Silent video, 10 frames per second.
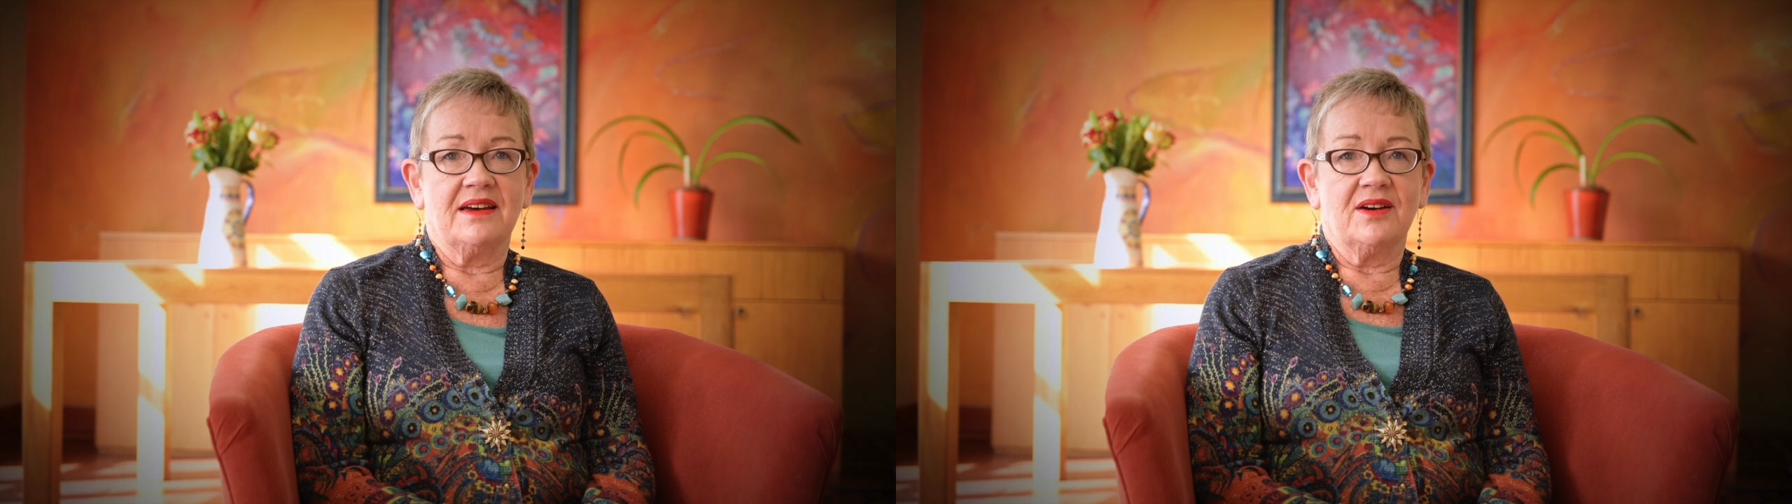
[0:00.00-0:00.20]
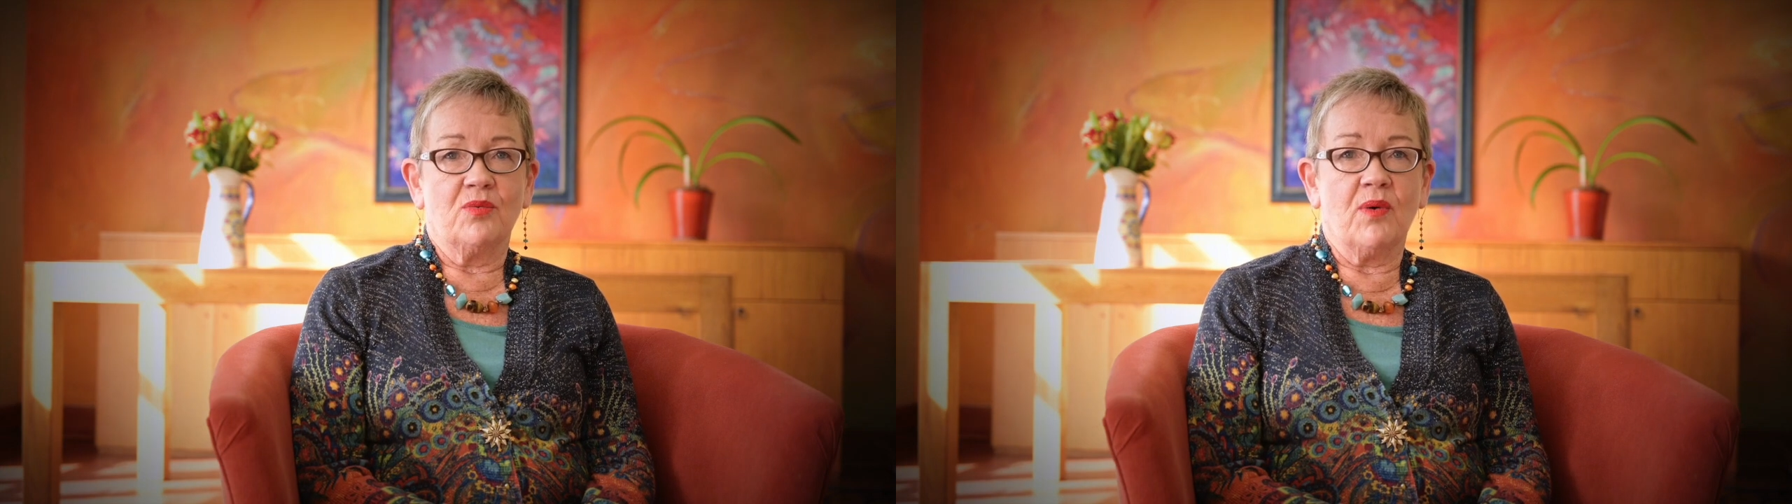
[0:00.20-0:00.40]

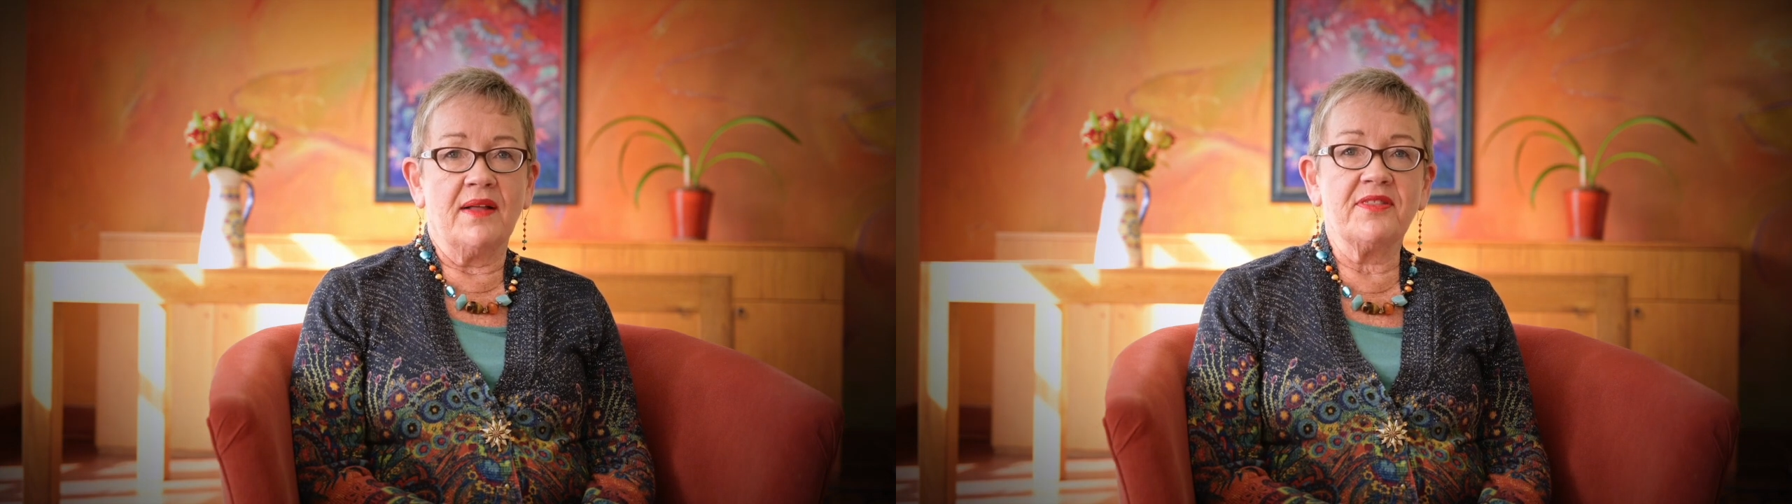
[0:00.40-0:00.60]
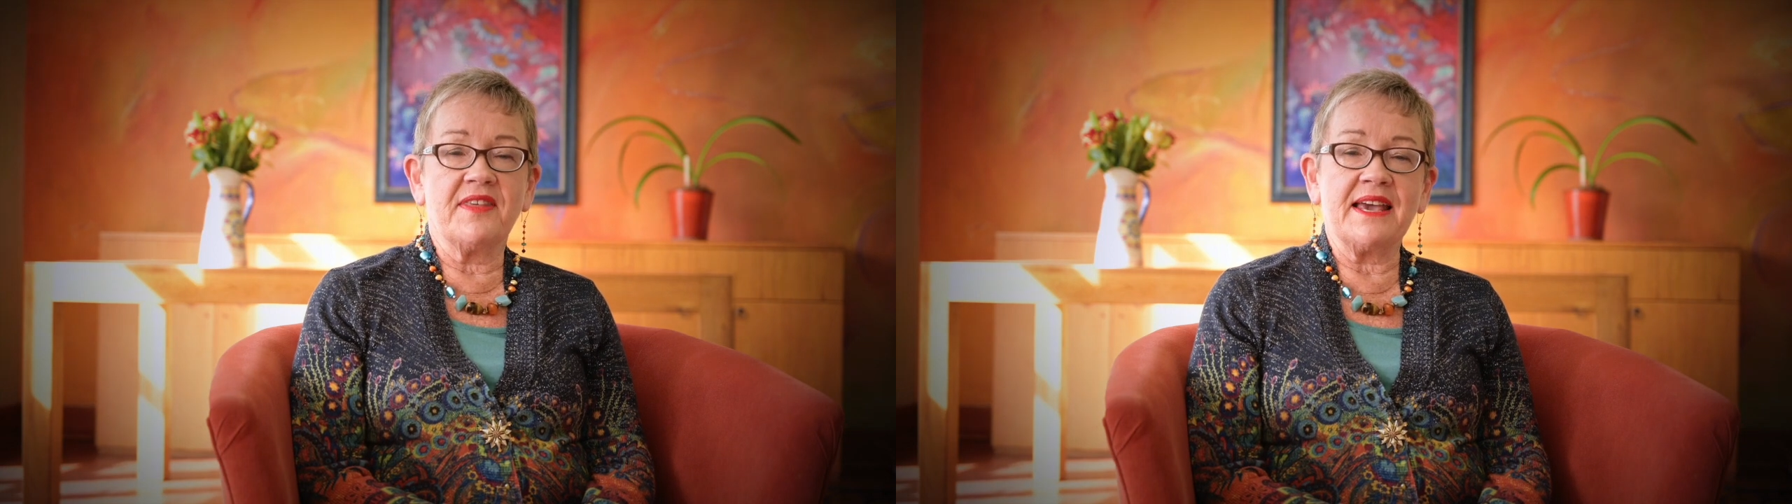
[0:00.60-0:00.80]

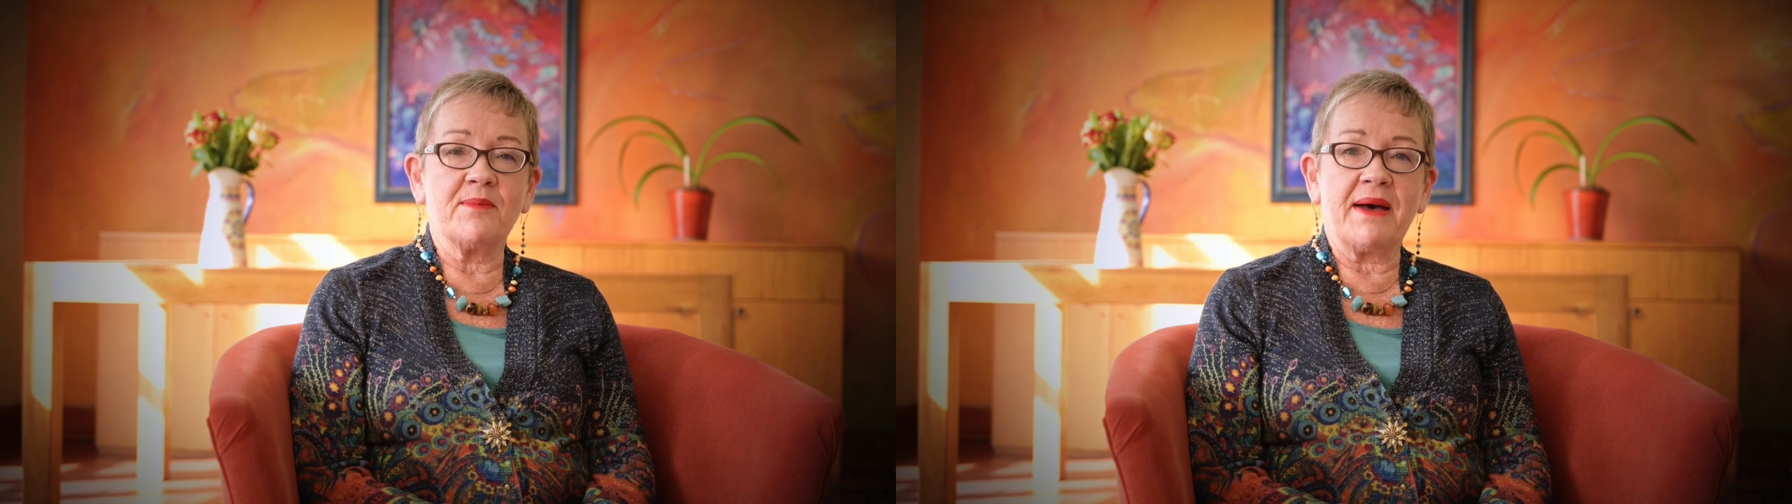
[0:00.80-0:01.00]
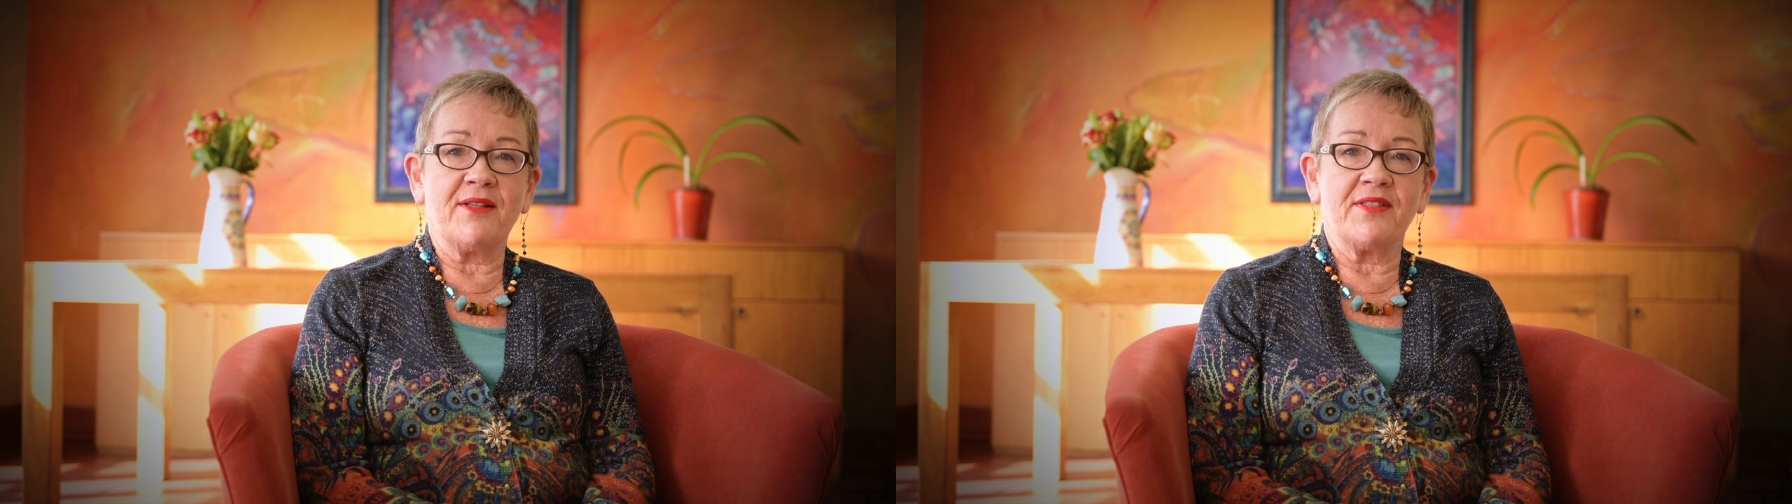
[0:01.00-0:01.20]
One thing
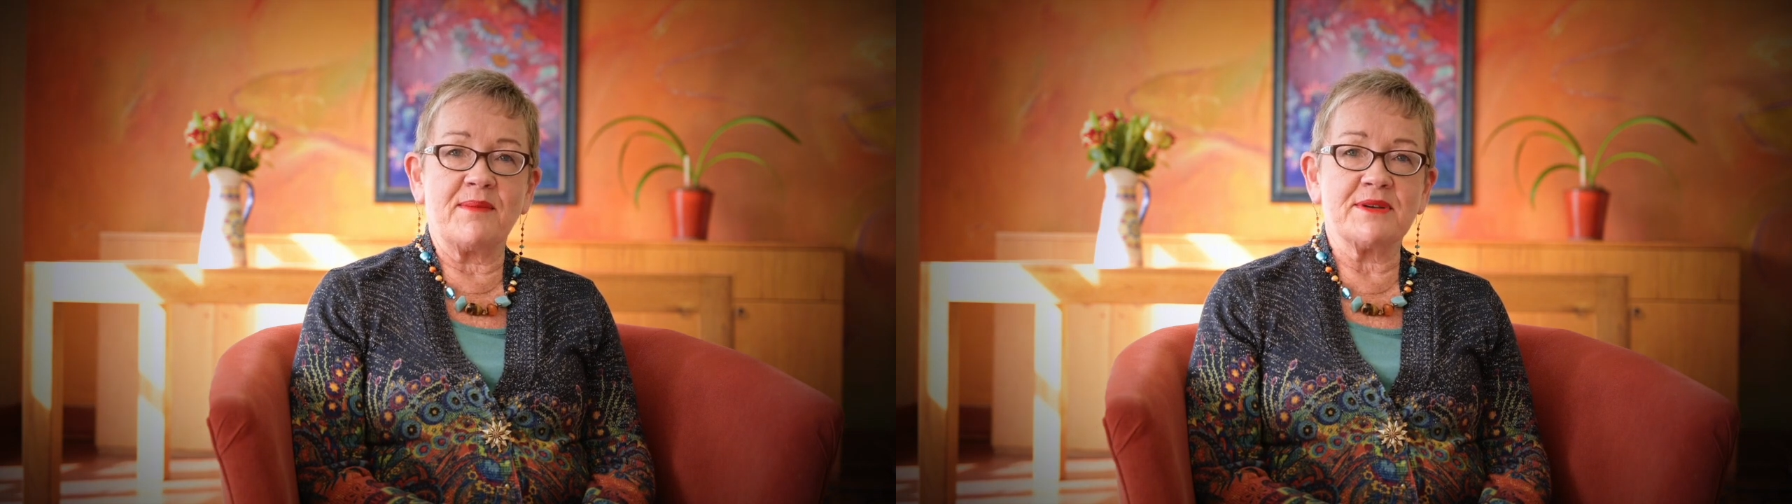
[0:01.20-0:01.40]
about them